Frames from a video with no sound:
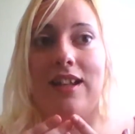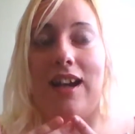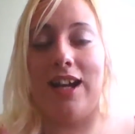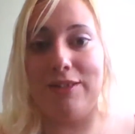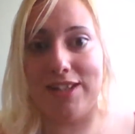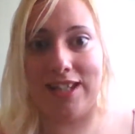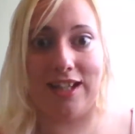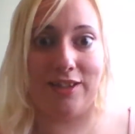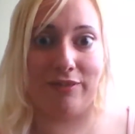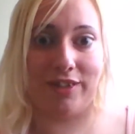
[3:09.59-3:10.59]
I was
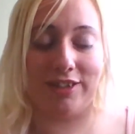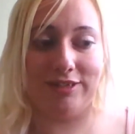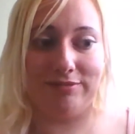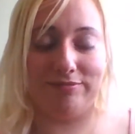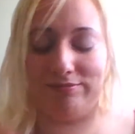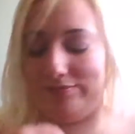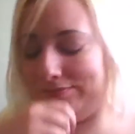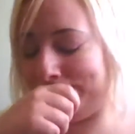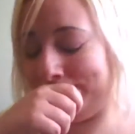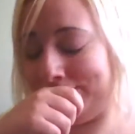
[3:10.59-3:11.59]
sat at the front.
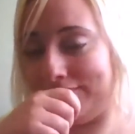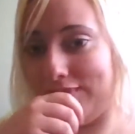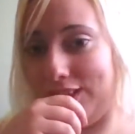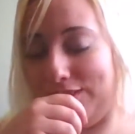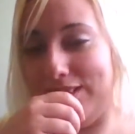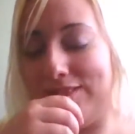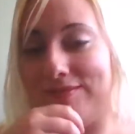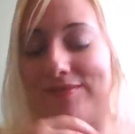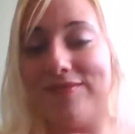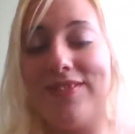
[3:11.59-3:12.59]
Excuse me.
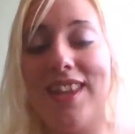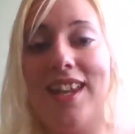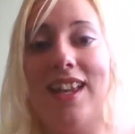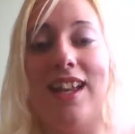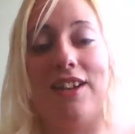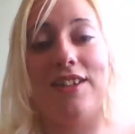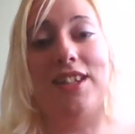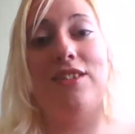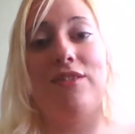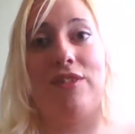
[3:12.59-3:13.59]
I was
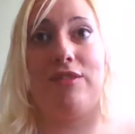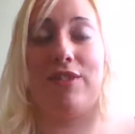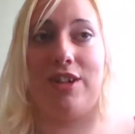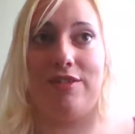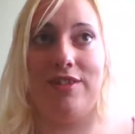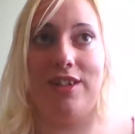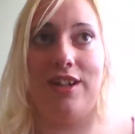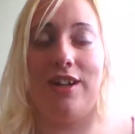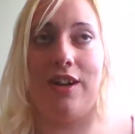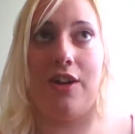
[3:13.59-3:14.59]
sat in the front row
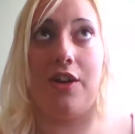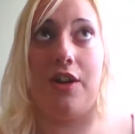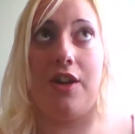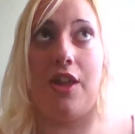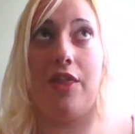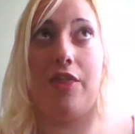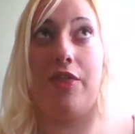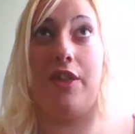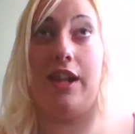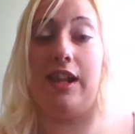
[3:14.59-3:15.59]
on
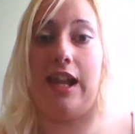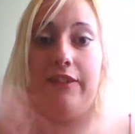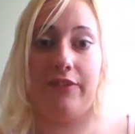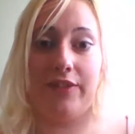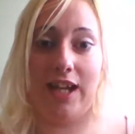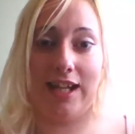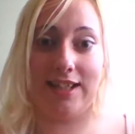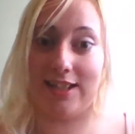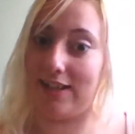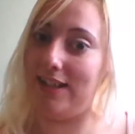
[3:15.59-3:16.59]
the left-hand
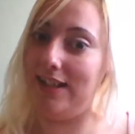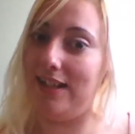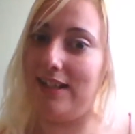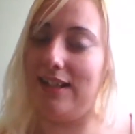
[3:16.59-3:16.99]
side.